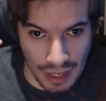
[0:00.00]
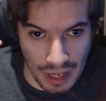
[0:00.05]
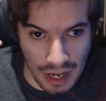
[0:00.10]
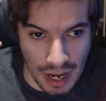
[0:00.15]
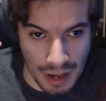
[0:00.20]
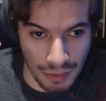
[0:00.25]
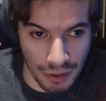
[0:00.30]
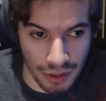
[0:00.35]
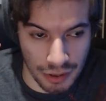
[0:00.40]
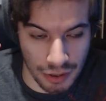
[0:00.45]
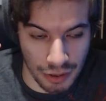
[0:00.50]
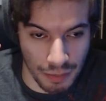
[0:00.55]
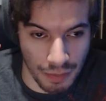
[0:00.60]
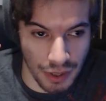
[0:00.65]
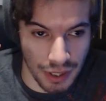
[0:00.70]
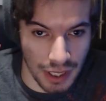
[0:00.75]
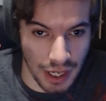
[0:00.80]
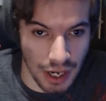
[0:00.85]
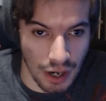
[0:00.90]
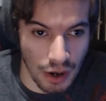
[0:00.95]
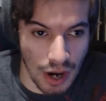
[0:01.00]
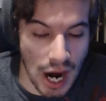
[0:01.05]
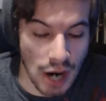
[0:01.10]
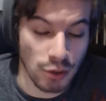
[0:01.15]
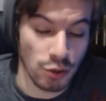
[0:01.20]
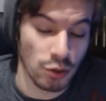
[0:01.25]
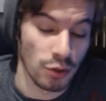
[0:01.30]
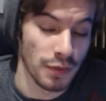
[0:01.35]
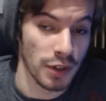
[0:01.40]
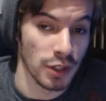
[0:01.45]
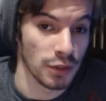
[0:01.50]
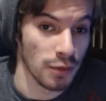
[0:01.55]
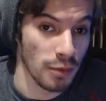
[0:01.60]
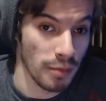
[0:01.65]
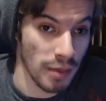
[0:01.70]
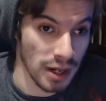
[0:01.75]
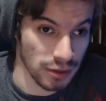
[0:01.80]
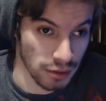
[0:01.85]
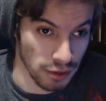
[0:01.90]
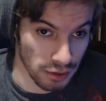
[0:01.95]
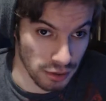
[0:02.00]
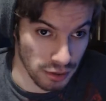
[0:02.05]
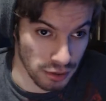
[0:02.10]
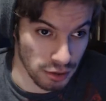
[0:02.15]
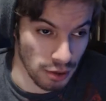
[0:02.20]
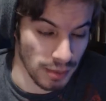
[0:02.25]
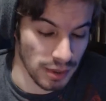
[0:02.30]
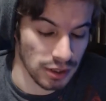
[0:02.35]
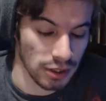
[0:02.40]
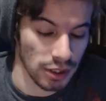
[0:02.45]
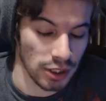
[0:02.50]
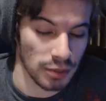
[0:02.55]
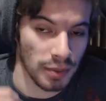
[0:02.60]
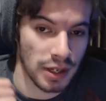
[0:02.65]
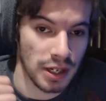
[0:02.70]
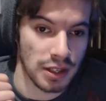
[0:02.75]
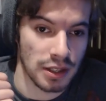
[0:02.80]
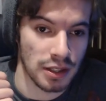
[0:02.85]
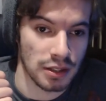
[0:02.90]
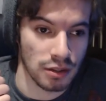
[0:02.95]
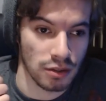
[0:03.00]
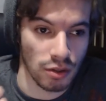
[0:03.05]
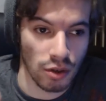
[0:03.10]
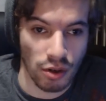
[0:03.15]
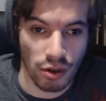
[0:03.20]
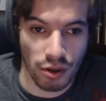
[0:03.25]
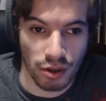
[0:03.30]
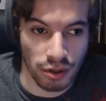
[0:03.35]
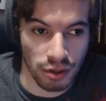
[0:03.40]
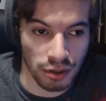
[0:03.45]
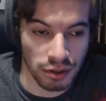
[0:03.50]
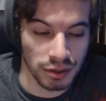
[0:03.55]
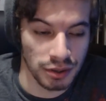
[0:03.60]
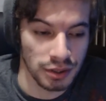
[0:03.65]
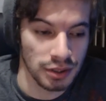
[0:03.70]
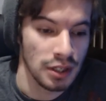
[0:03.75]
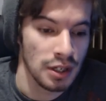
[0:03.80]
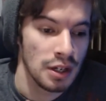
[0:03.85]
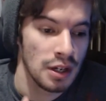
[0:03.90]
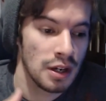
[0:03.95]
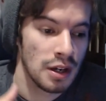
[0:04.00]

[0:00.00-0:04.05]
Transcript: I'm gonna start putting out how-to videos for Monster Hunter. So I'm gonna start explaining the tutorials.